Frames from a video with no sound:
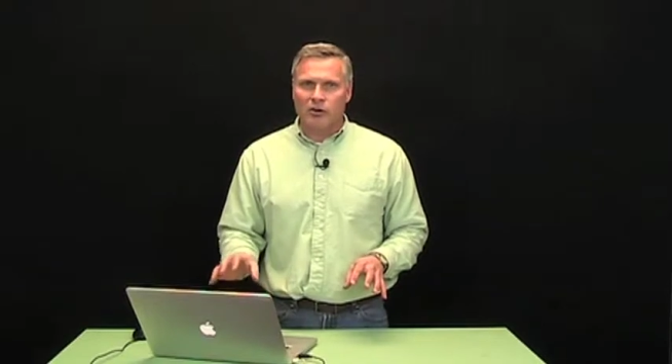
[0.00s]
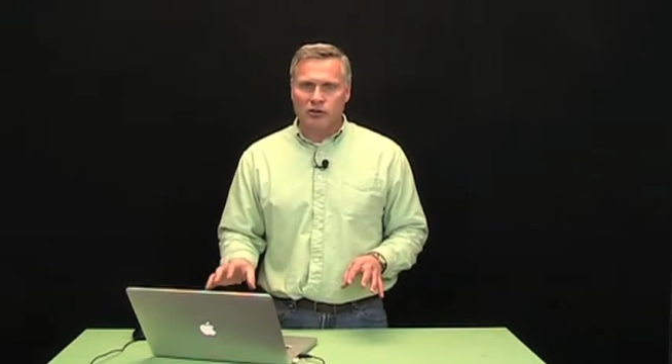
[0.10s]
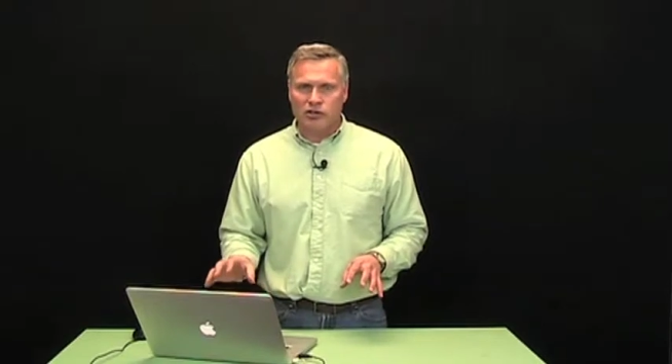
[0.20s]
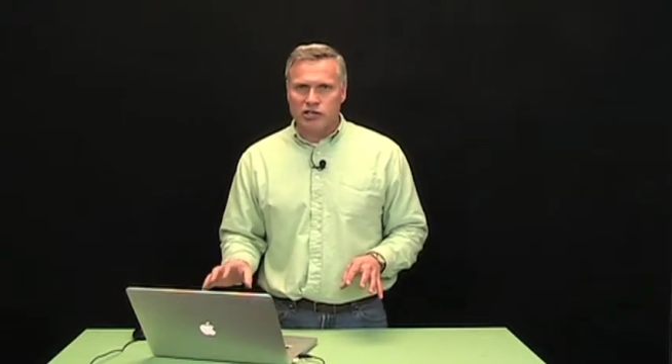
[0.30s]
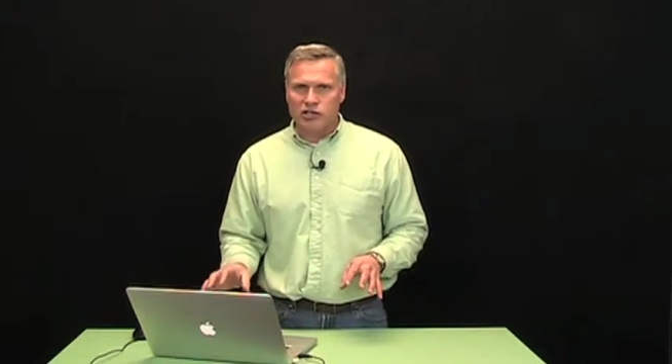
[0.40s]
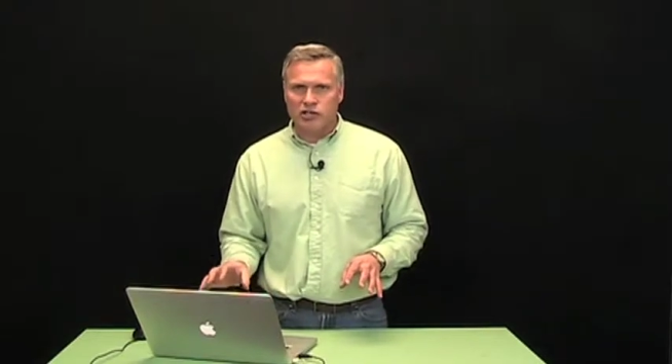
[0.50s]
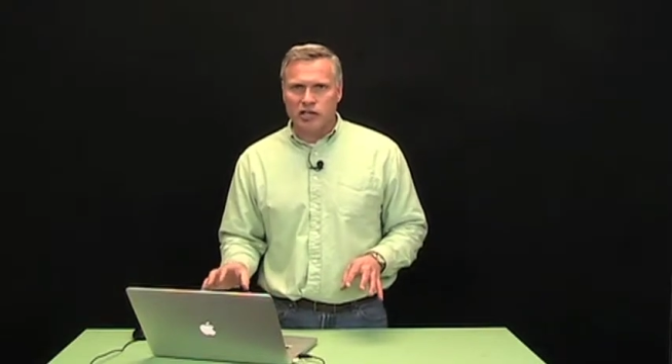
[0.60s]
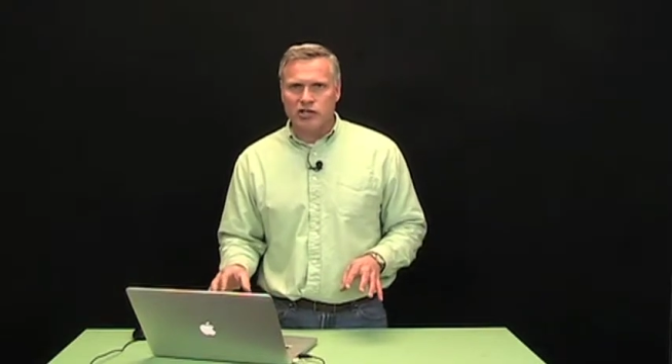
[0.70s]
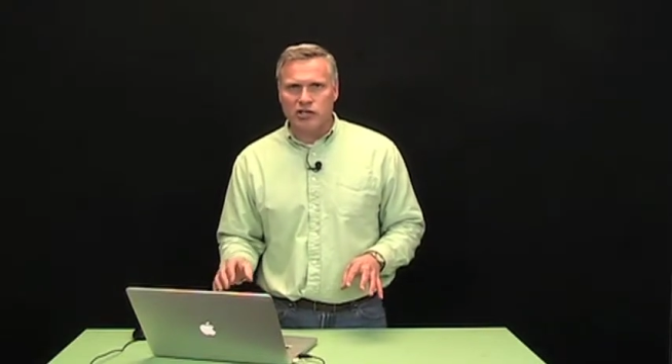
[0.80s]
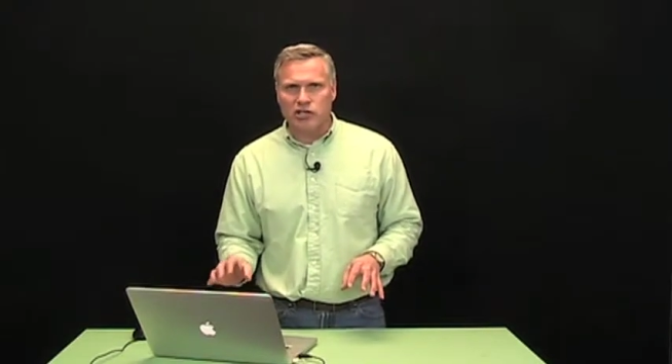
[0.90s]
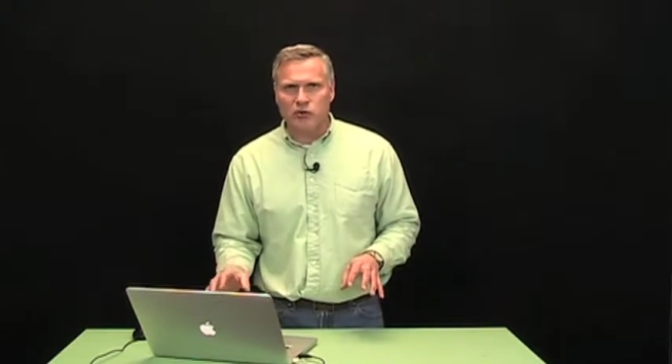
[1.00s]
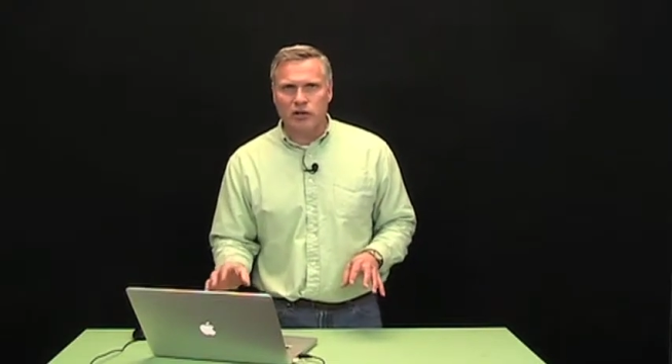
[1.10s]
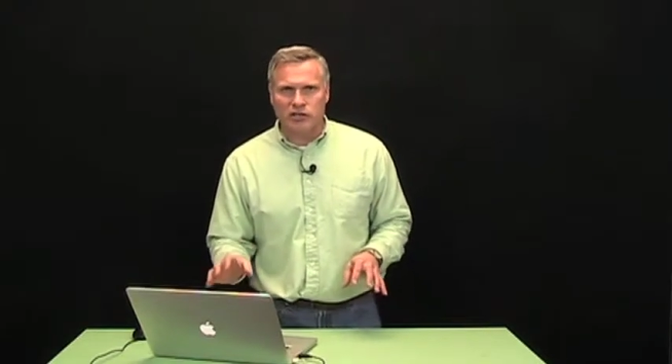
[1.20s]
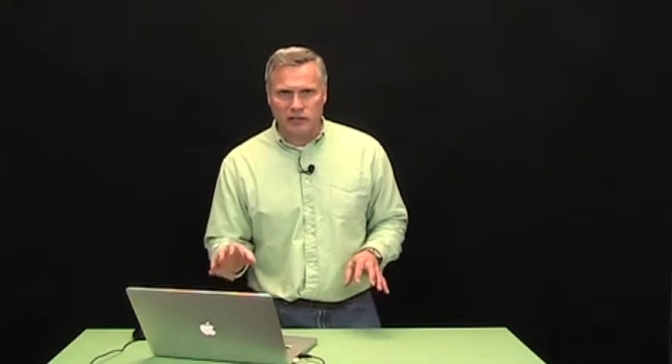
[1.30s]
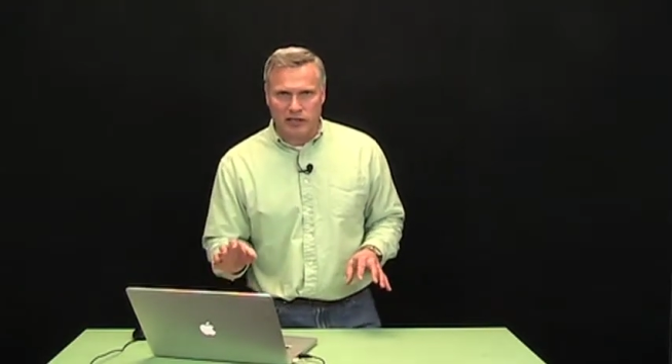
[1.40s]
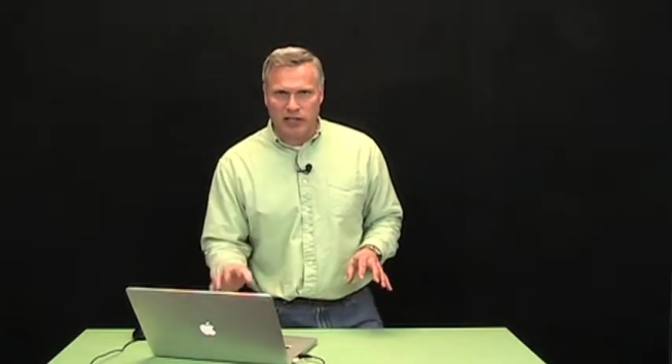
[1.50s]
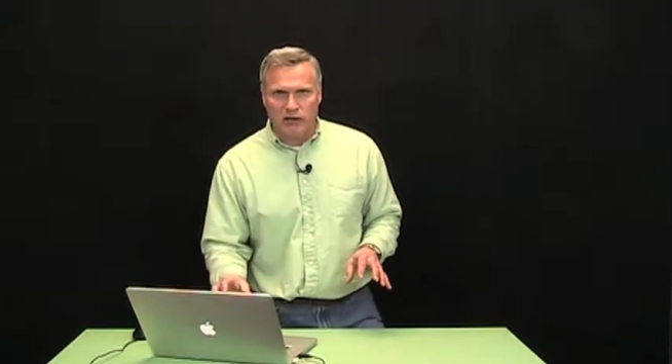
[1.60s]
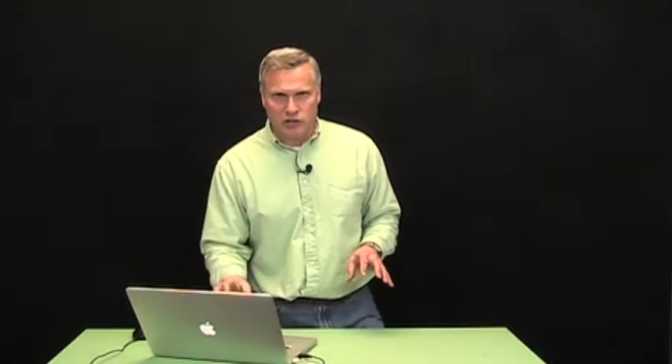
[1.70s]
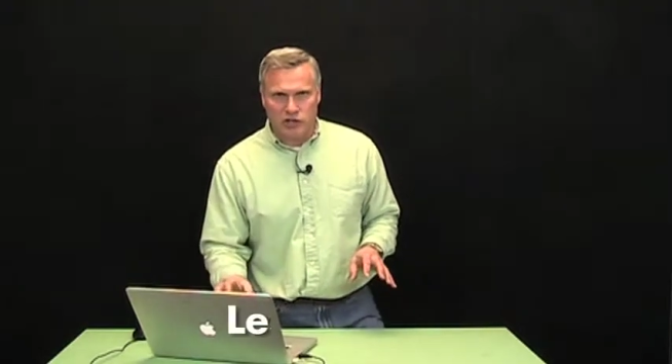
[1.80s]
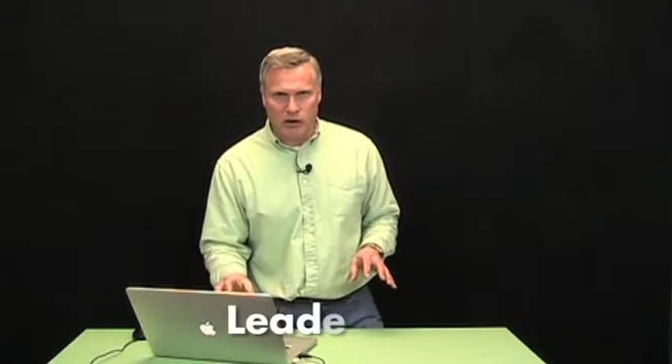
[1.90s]
When she says she wants
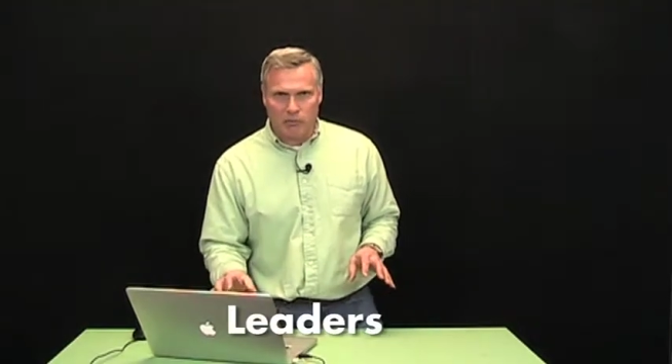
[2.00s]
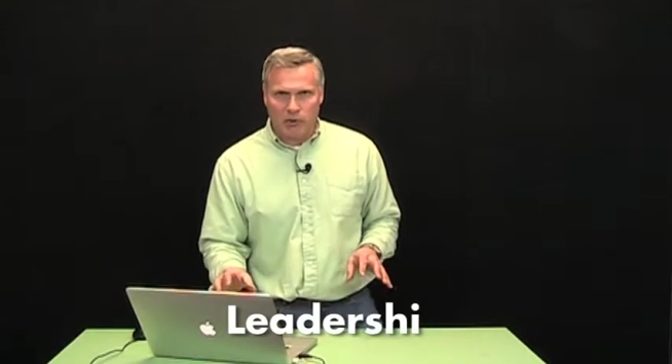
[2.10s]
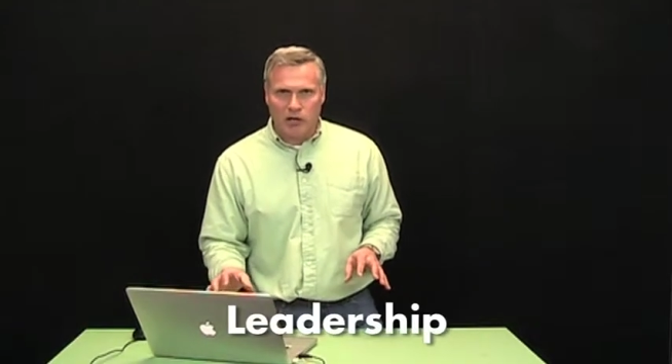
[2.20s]
leadership,